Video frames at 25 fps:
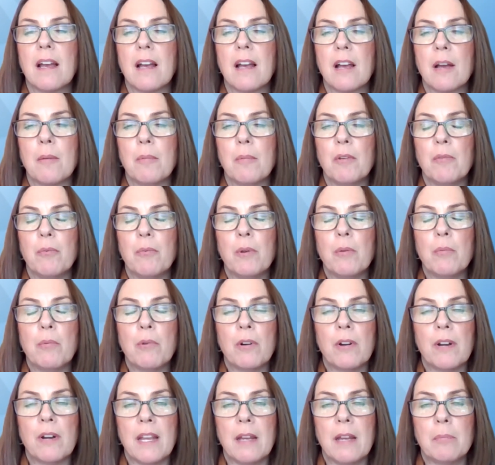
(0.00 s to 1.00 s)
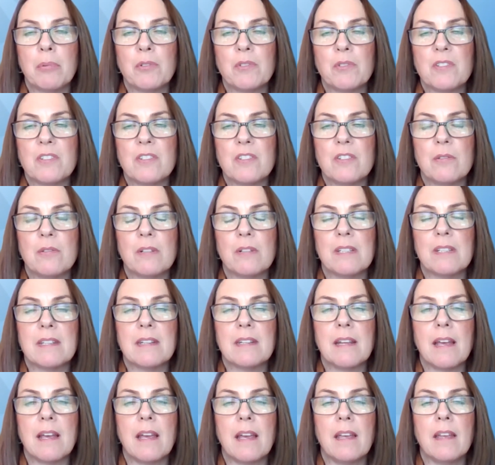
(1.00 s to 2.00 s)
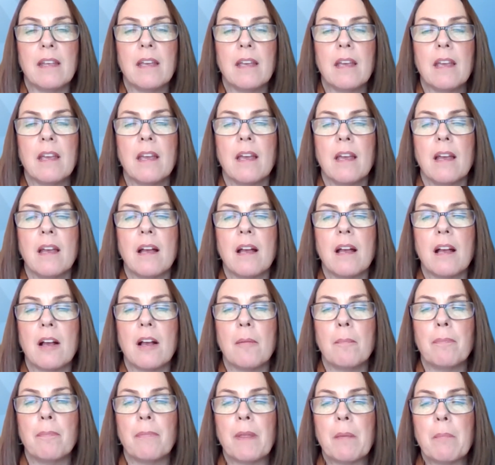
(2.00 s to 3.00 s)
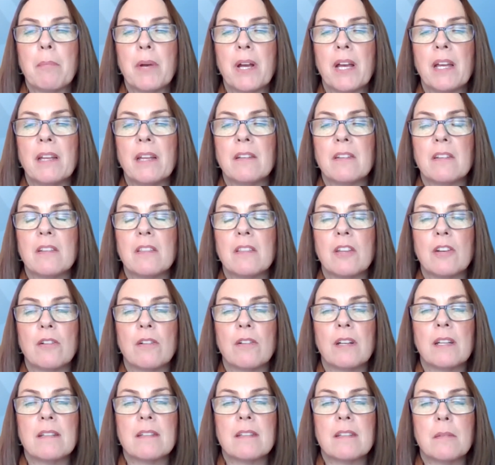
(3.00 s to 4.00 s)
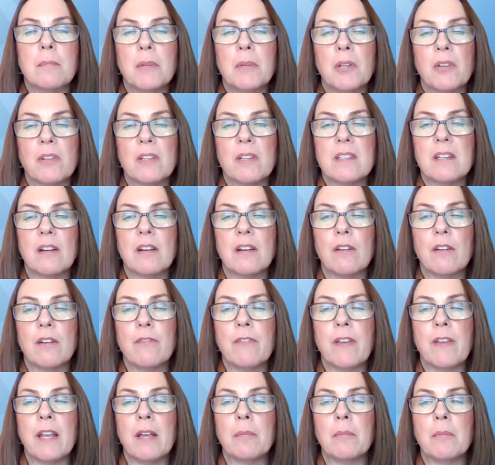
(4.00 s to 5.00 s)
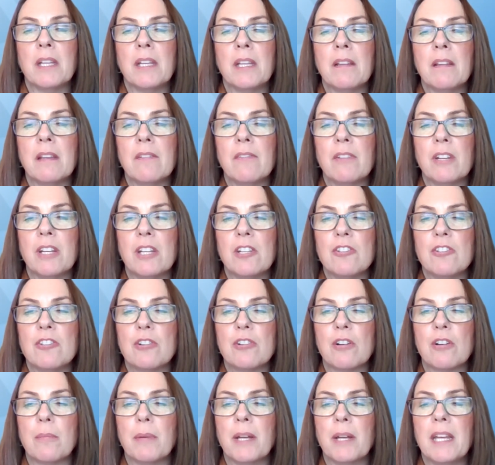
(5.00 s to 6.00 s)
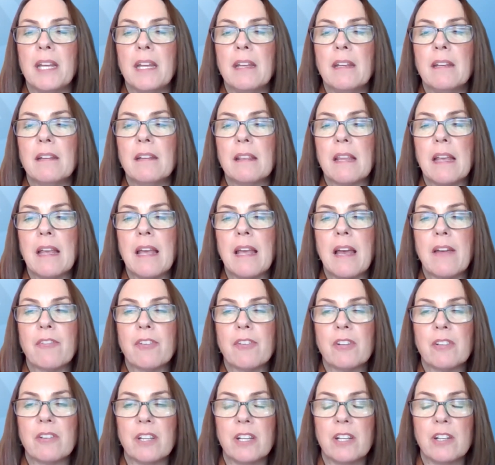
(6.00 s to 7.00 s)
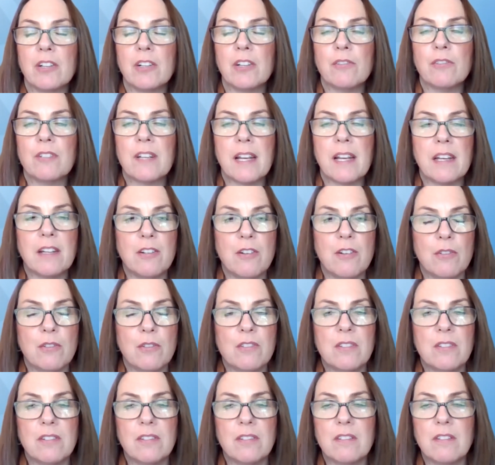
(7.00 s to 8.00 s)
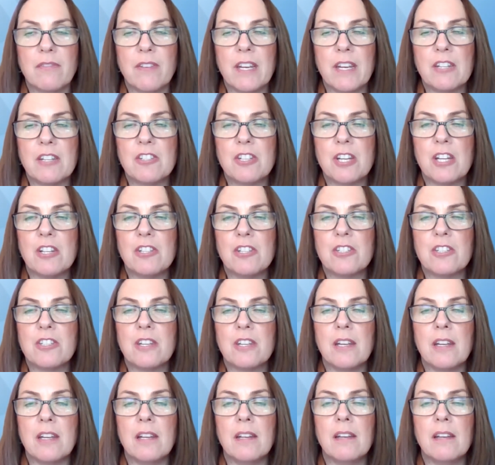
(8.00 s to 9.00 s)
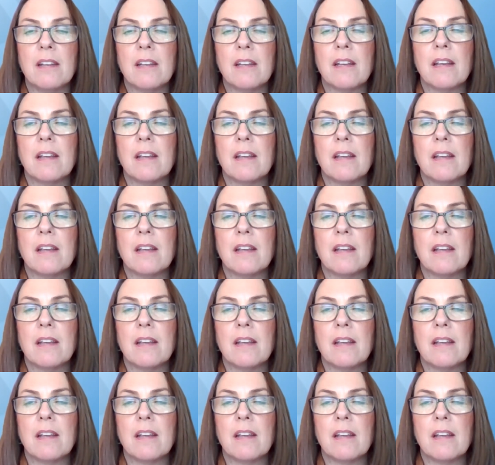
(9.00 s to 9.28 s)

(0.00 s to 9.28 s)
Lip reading: if we weren't able to do it today. But there is a military family living in Germany. They have a clinical diagnosis of HHT.